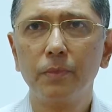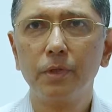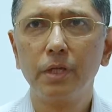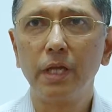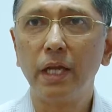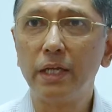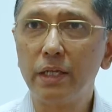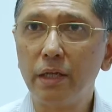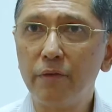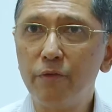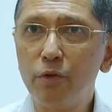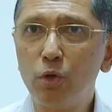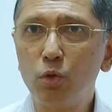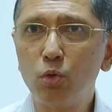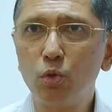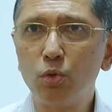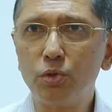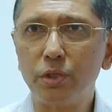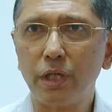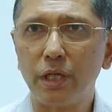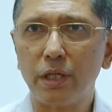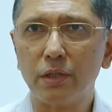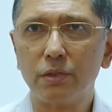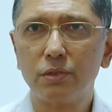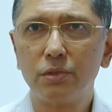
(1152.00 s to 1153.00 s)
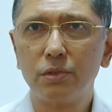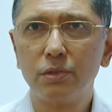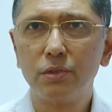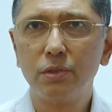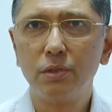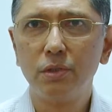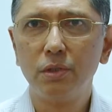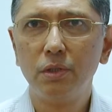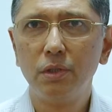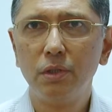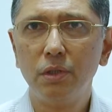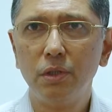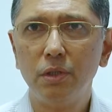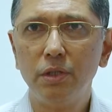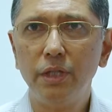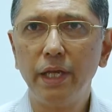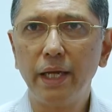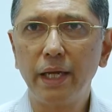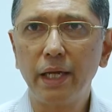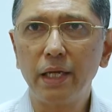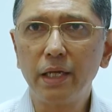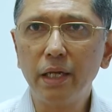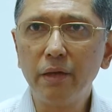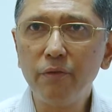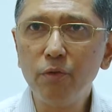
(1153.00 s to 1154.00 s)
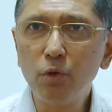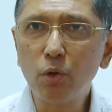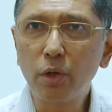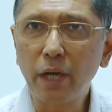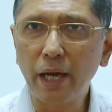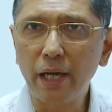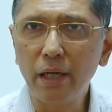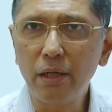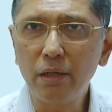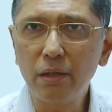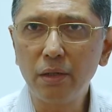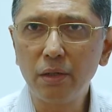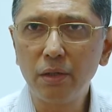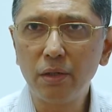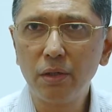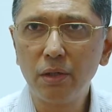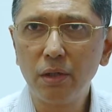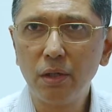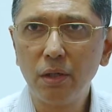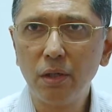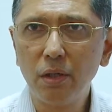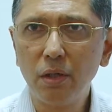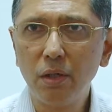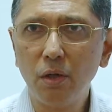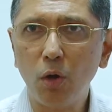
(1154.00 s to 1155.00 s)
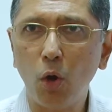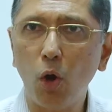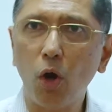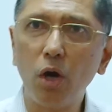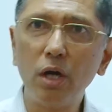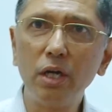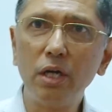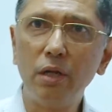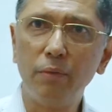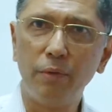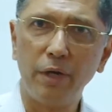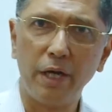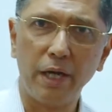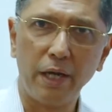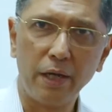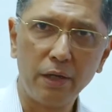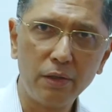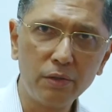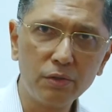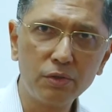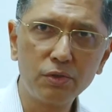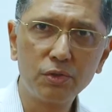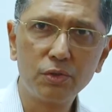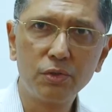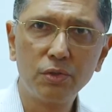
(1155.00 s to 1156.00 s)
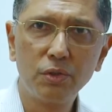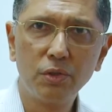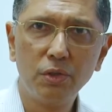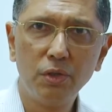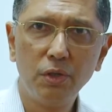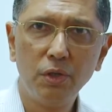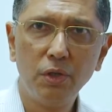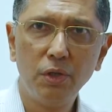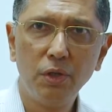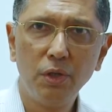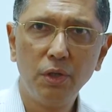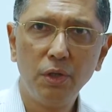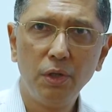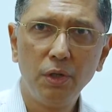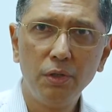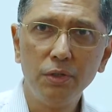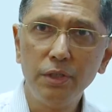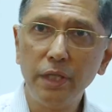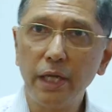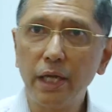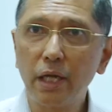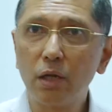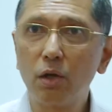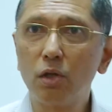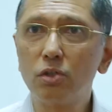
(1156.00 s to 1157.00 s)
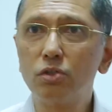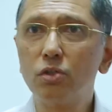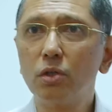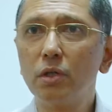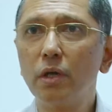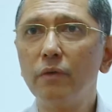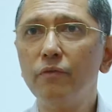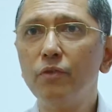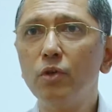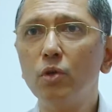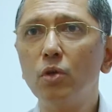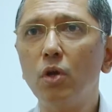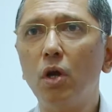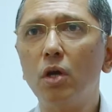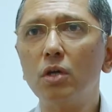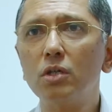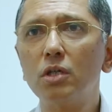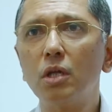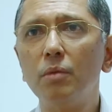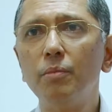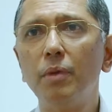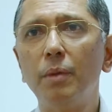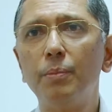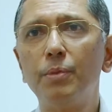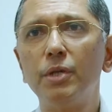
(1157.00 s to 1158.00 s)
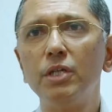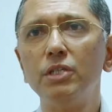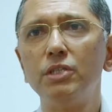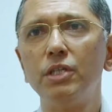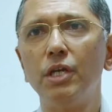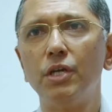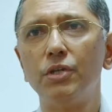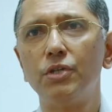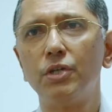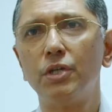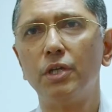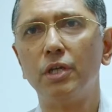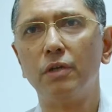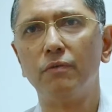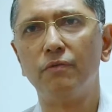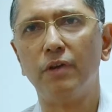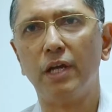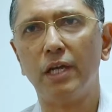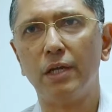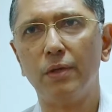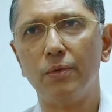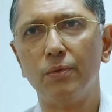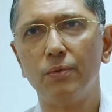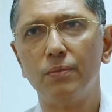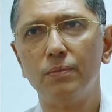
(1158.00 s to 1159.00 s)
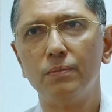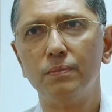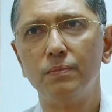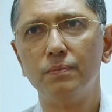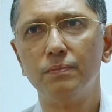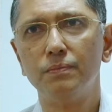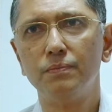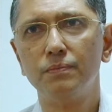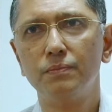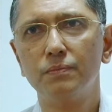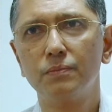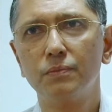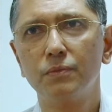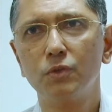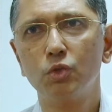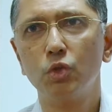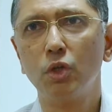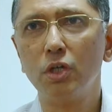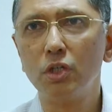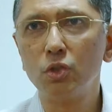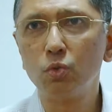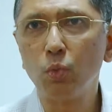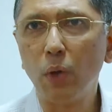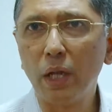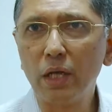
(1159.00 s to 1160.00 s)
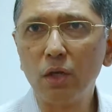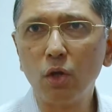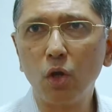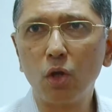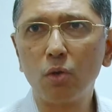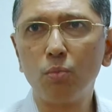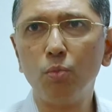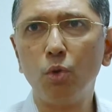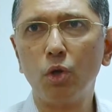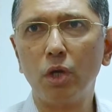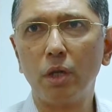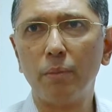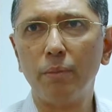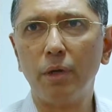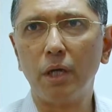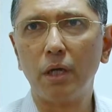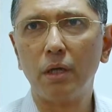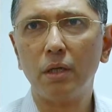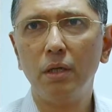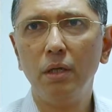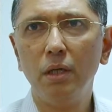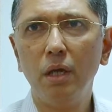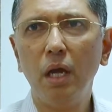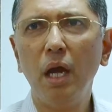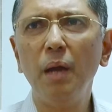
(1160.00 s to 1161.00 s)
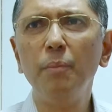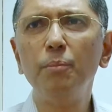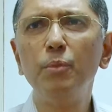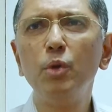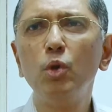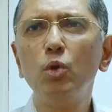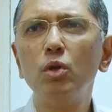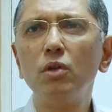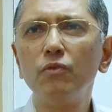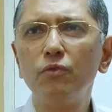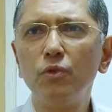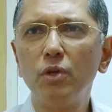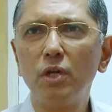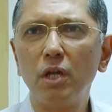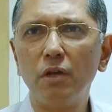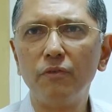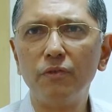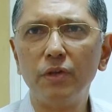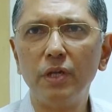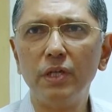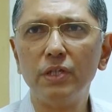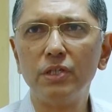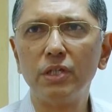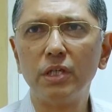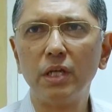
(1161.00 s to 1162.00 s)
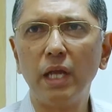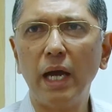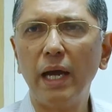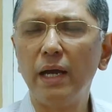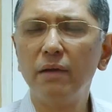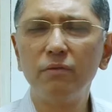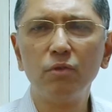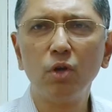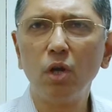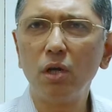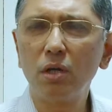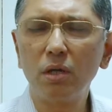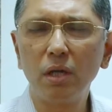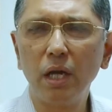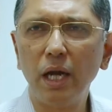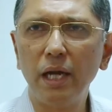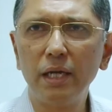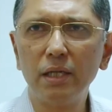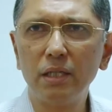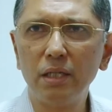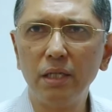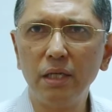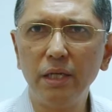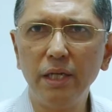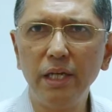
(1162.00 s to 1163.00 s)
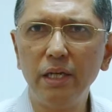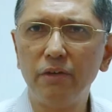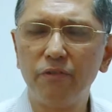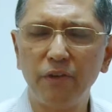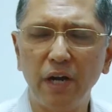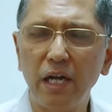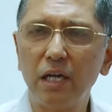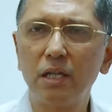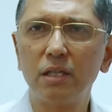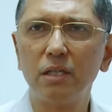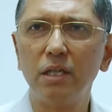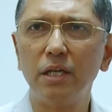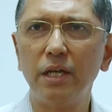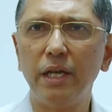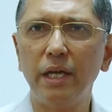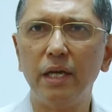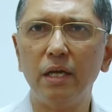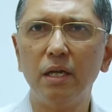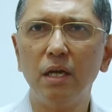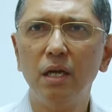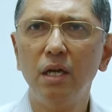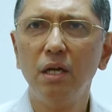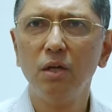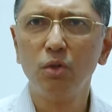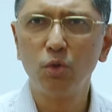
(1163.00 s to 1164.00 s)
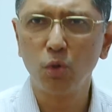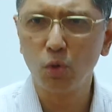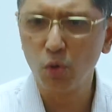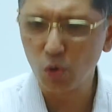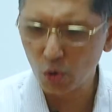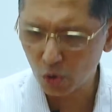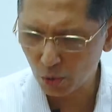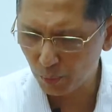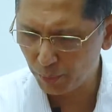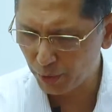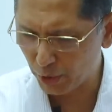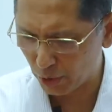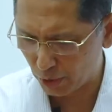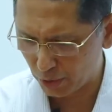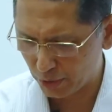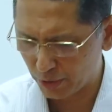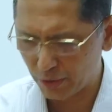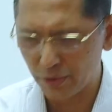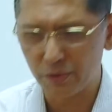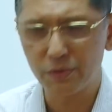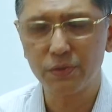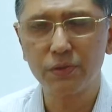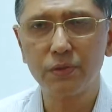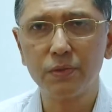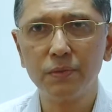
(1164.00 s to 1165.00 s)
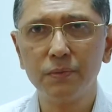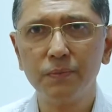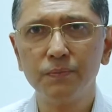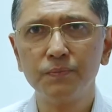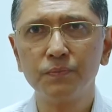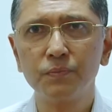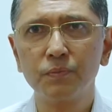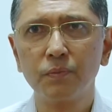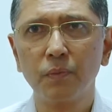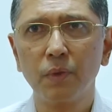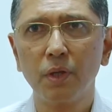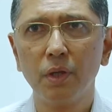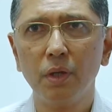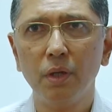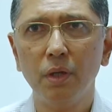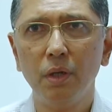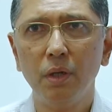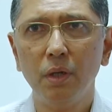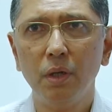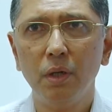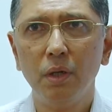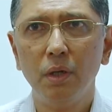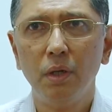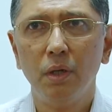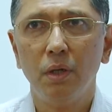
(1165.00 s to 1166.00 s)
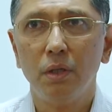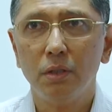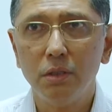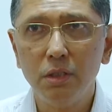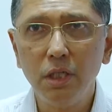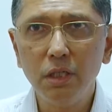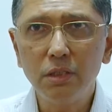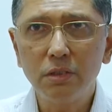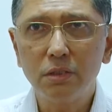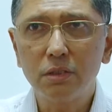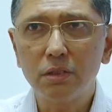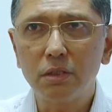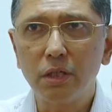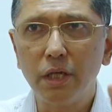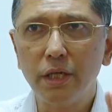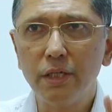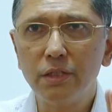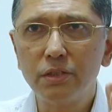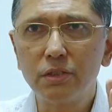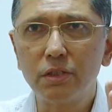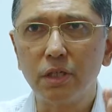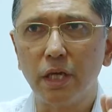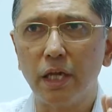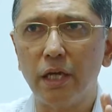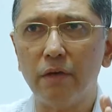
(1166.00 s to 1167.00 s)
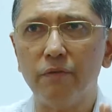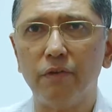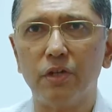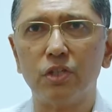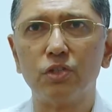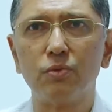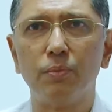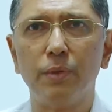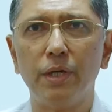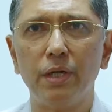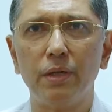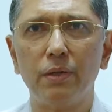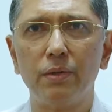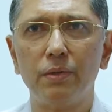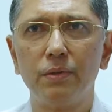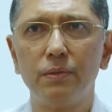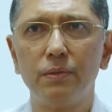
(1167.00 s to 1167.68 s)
can give you two things. They can give you rent or dividends. They can also give you long-term appreciation in value. So it is one or more among. A beautiful definition. I have not felt the need to look beyond this. This is investment.